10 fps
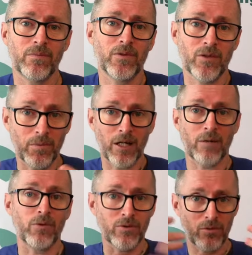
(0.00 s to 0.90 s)
be able
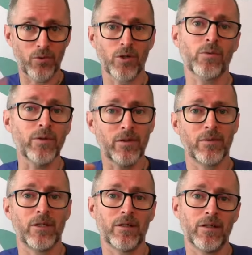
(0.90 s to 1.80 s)
to work with them,
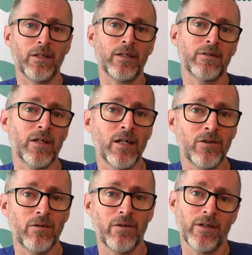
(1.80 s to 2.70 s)
and there's danger
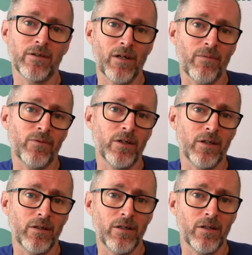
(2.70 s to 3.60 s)
and they're suffering,
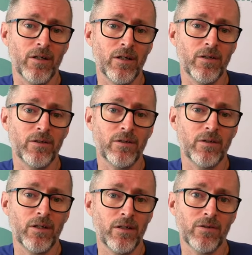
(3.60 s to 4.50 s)
and
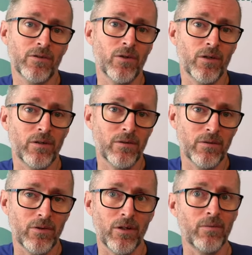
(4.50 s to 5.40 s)
it's not, you
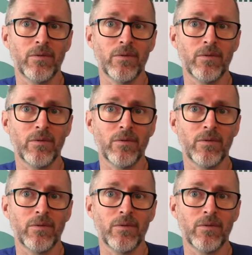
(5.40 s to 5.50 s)
know,